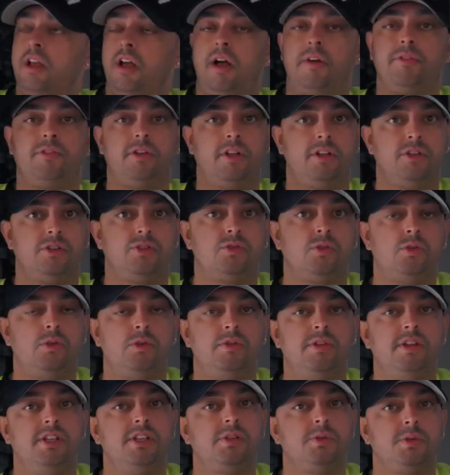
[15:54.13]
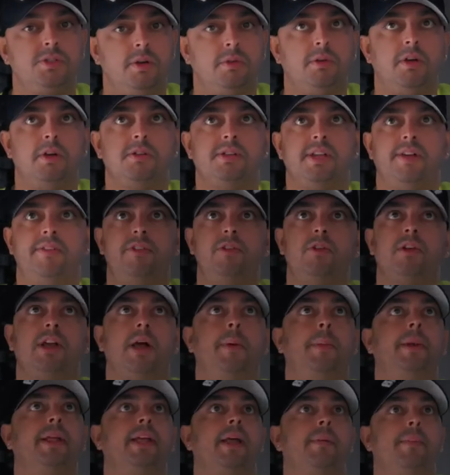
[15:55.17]
I've got the drawings, which I'm going to have a look
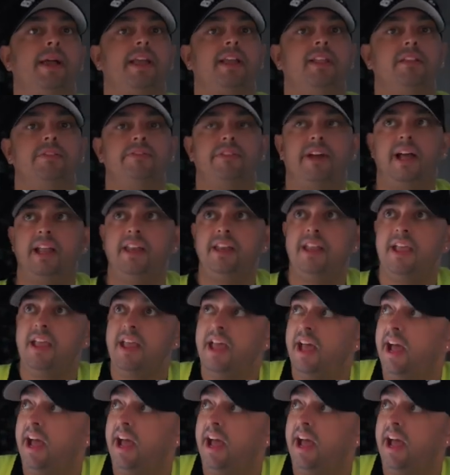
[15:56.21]
at when I get back in the van.